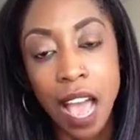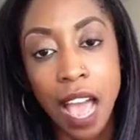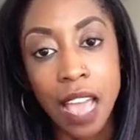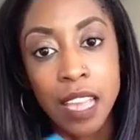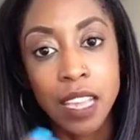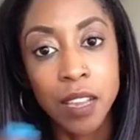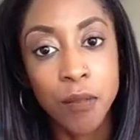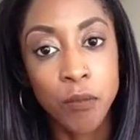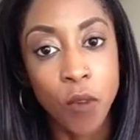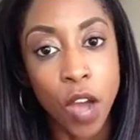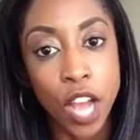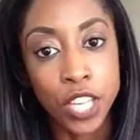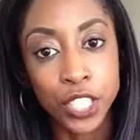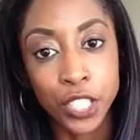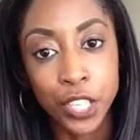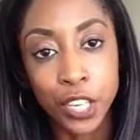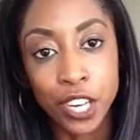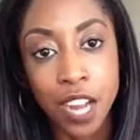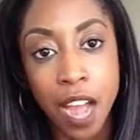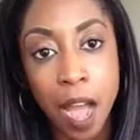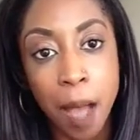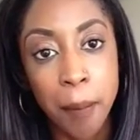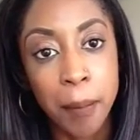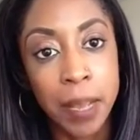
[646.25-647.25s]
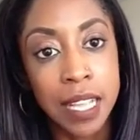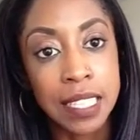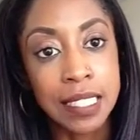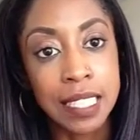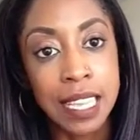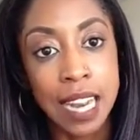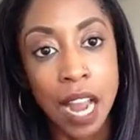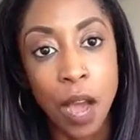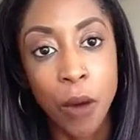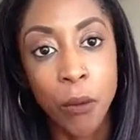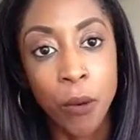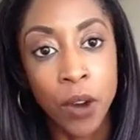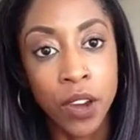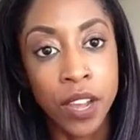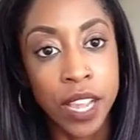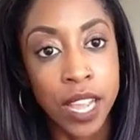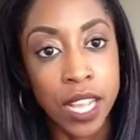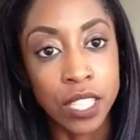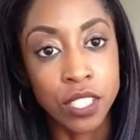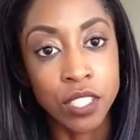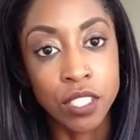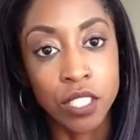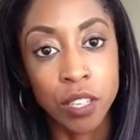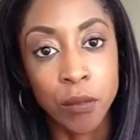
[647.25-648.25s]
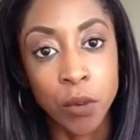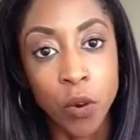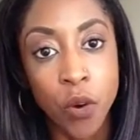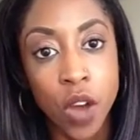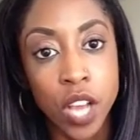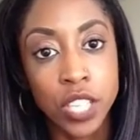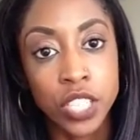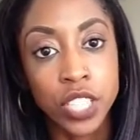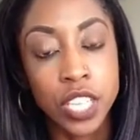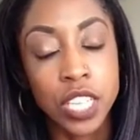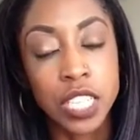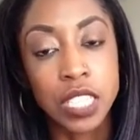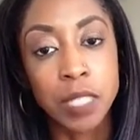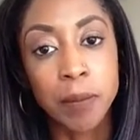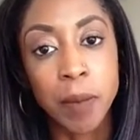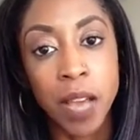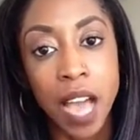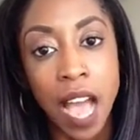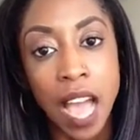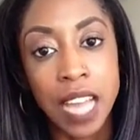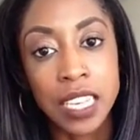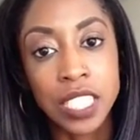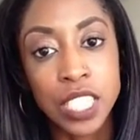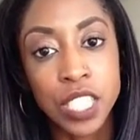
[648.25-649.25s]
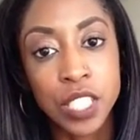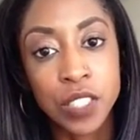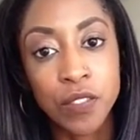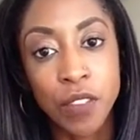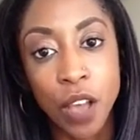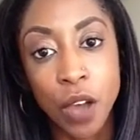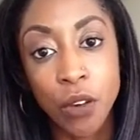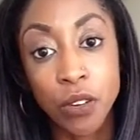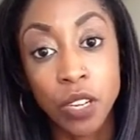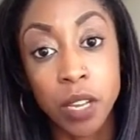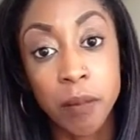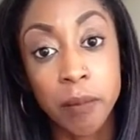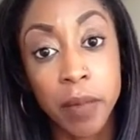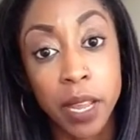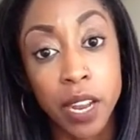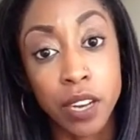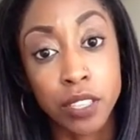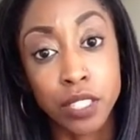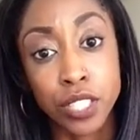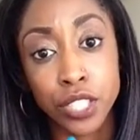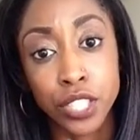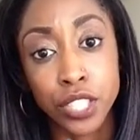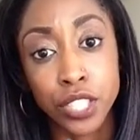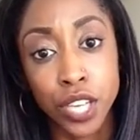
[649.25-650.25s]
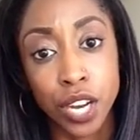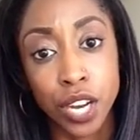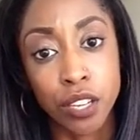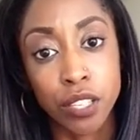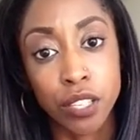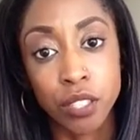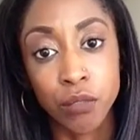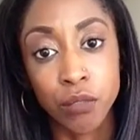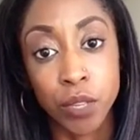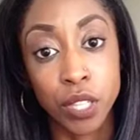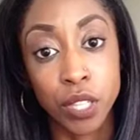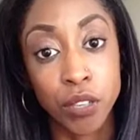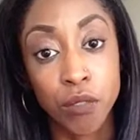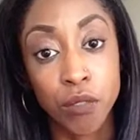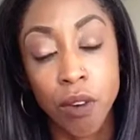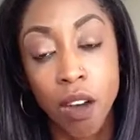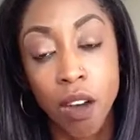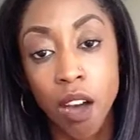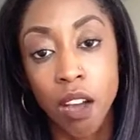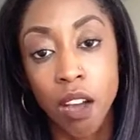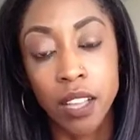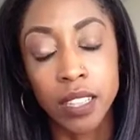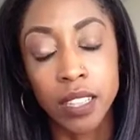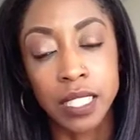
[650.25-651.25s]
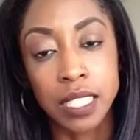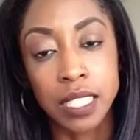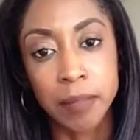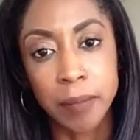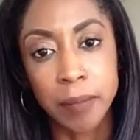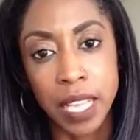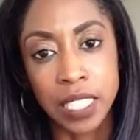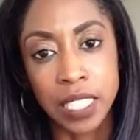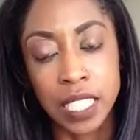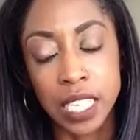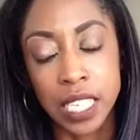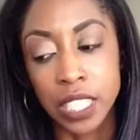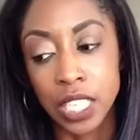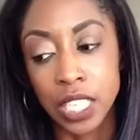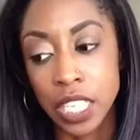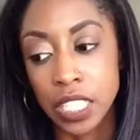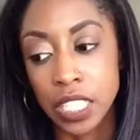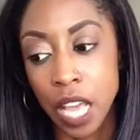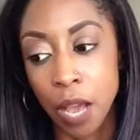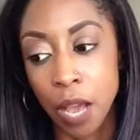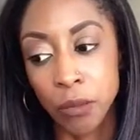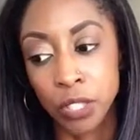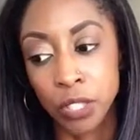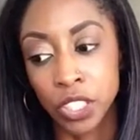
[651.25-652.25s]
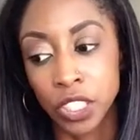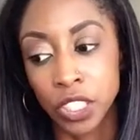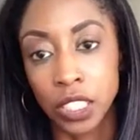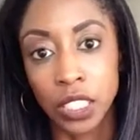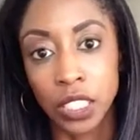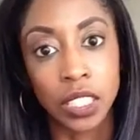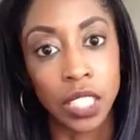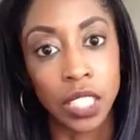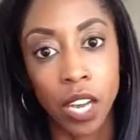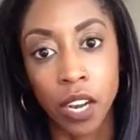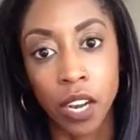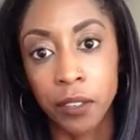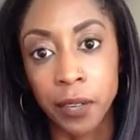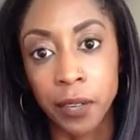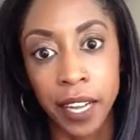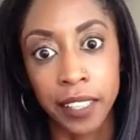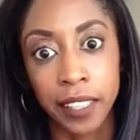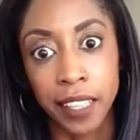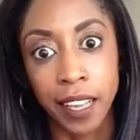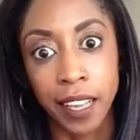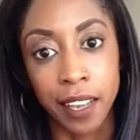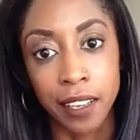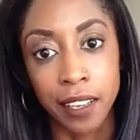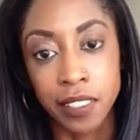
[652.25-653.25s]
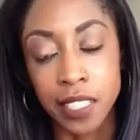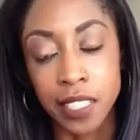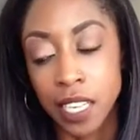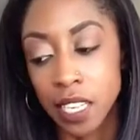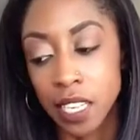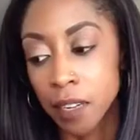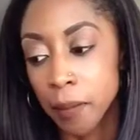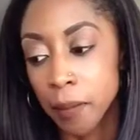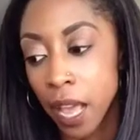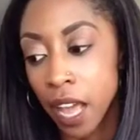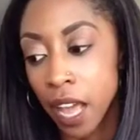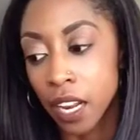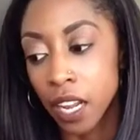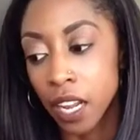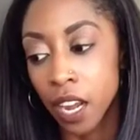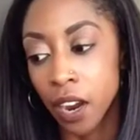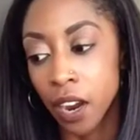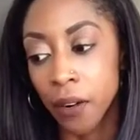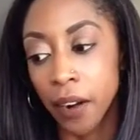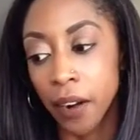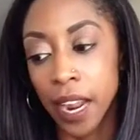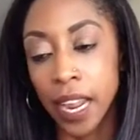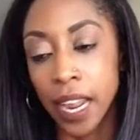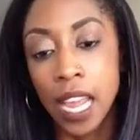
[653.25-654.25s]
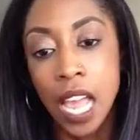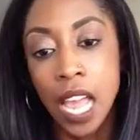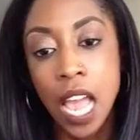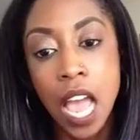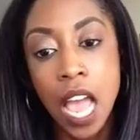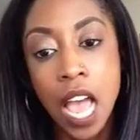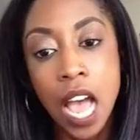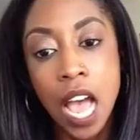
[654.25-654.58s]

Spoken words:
I am watching your comments and I will answer some questions, but I just felt compelled to share this with you all in this message as I was just around the house thinking about it. All right.